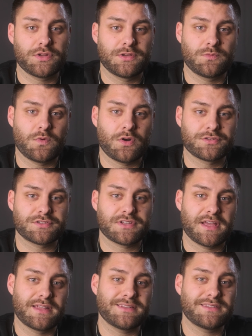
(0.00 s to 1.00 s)
you
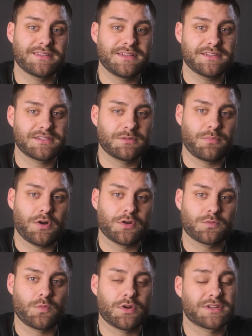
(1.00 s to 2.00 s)
want and need
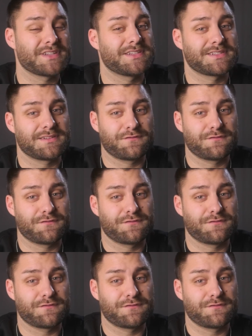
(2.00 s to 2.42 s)
about what is in